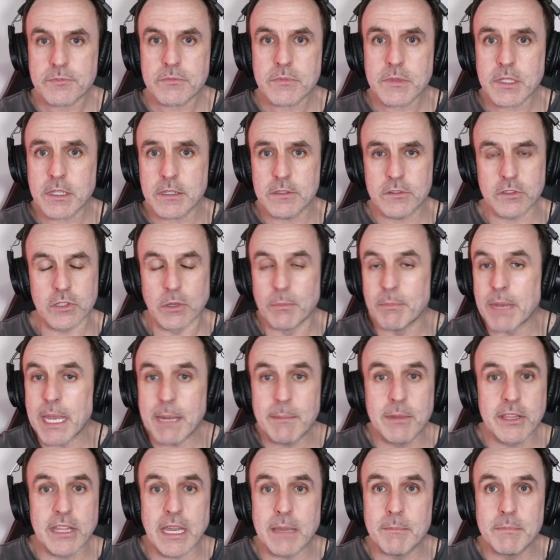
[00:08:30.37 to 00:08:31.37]
So
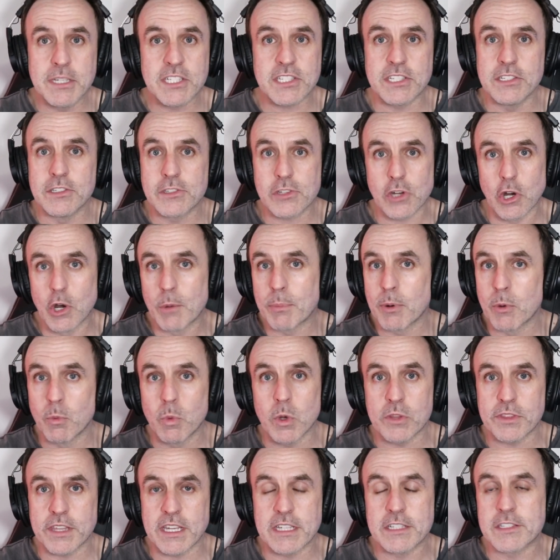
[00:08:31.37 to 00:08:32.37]
maybe they misinterpret
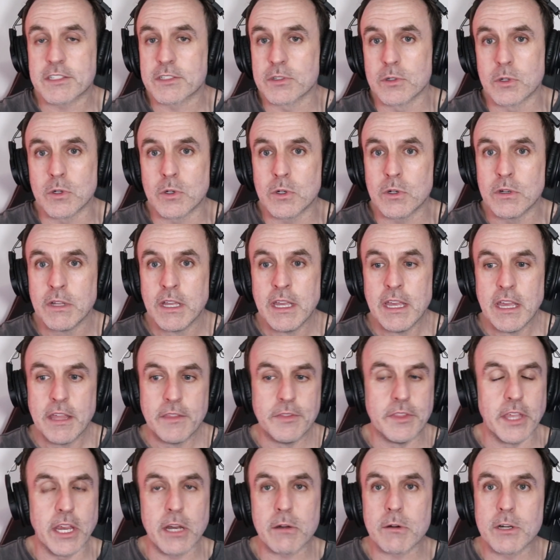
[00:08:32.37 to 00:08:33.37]
what they saw.
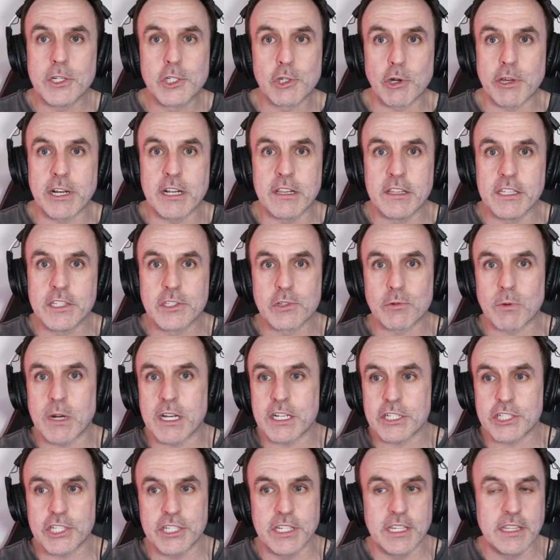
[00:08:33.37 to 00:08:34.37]
Their adrenaline's
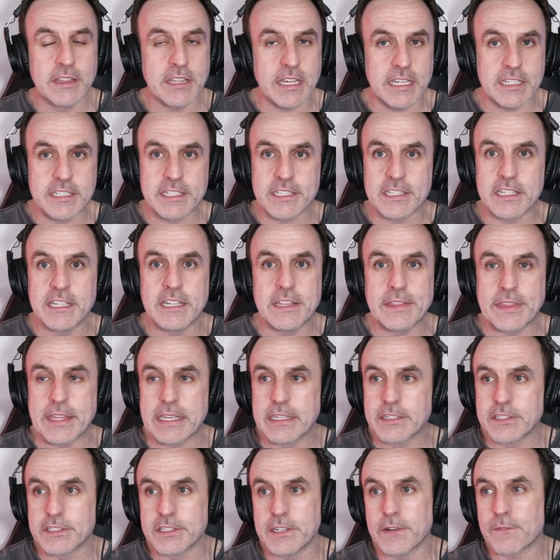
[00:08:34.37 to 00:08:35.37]
rushing. They see
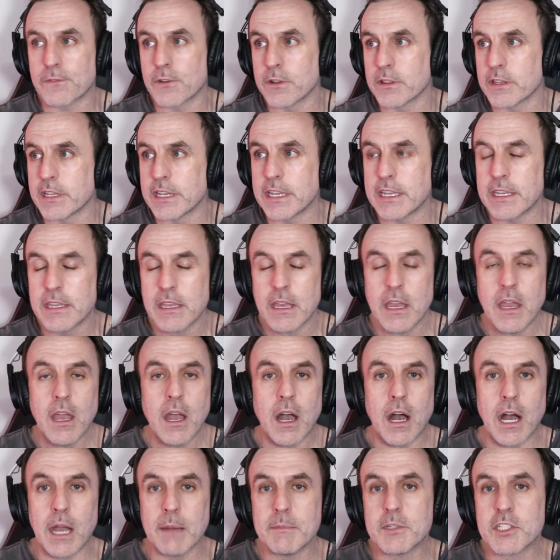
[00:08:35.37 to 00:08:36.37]
things differently.
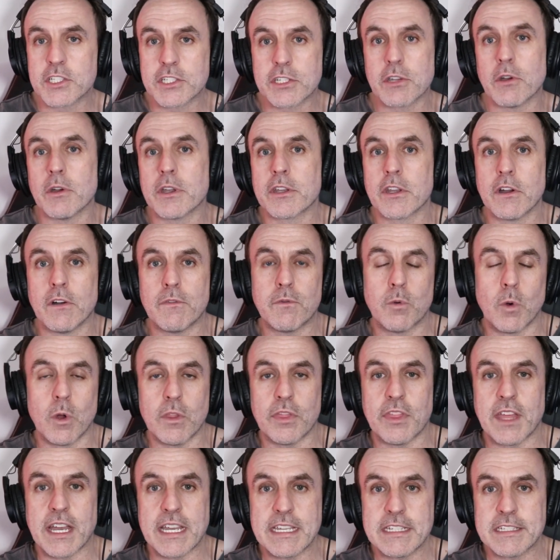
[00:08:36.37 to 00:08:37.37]
I'm just going off what
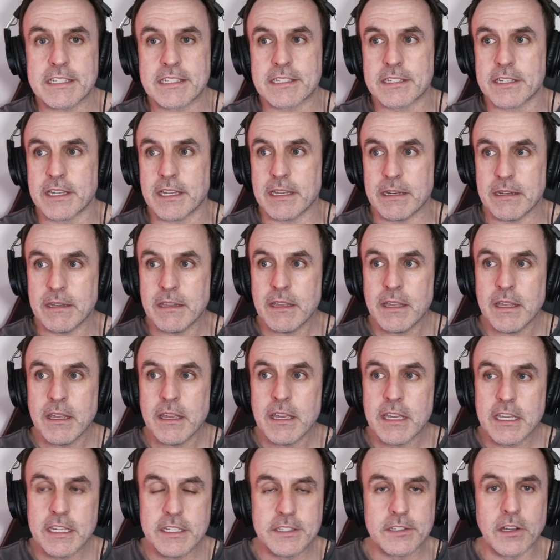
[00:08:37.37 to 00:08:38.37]
they said.
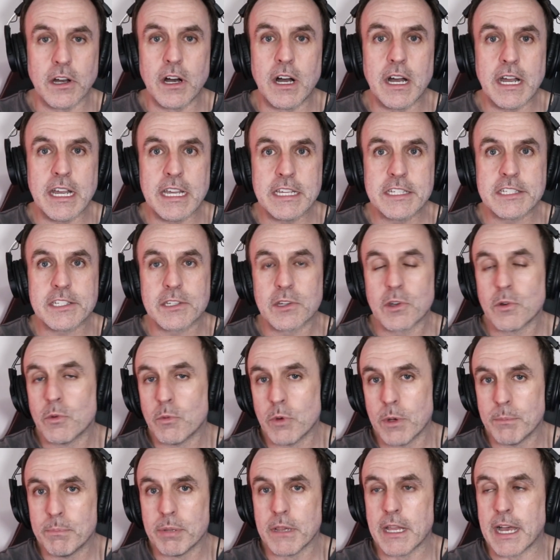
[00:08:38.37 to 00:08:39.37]
His eyes
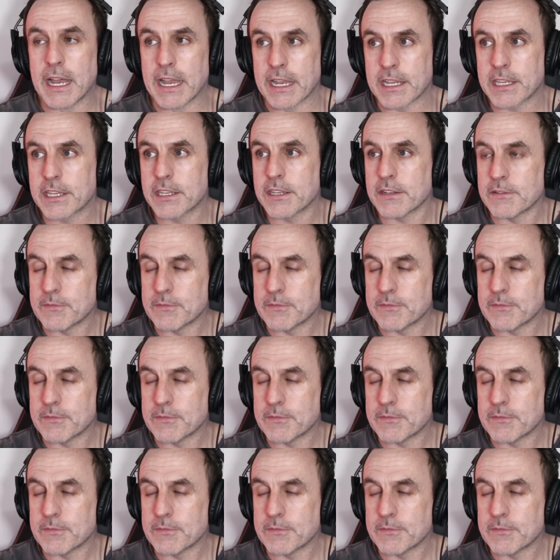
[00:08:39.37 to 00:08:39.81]
were black.